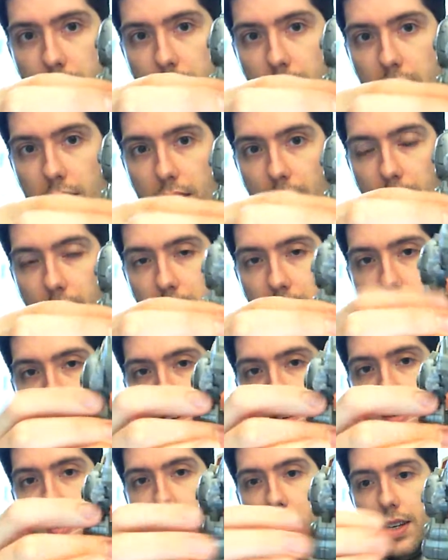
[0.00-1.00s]

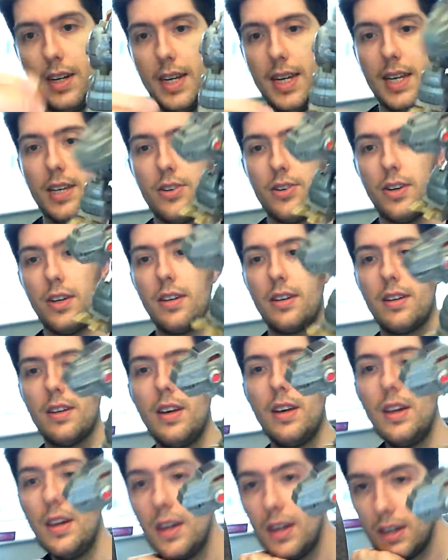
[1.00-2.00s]
articulation on the knee joint,
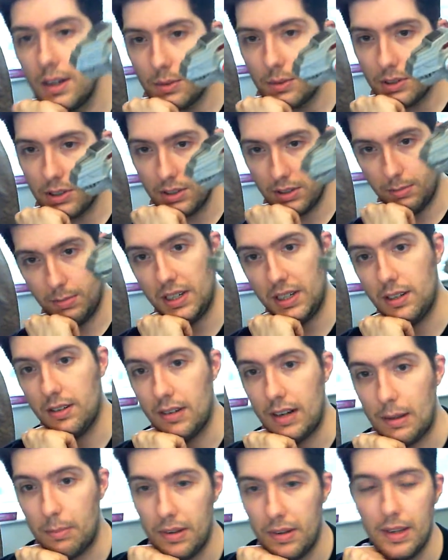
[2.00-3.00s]
which is a bit
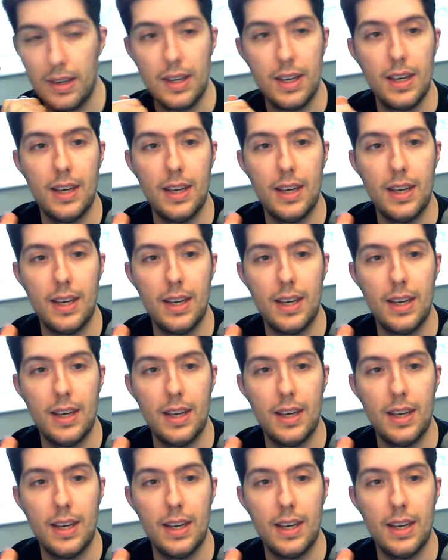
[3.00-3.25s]
crap.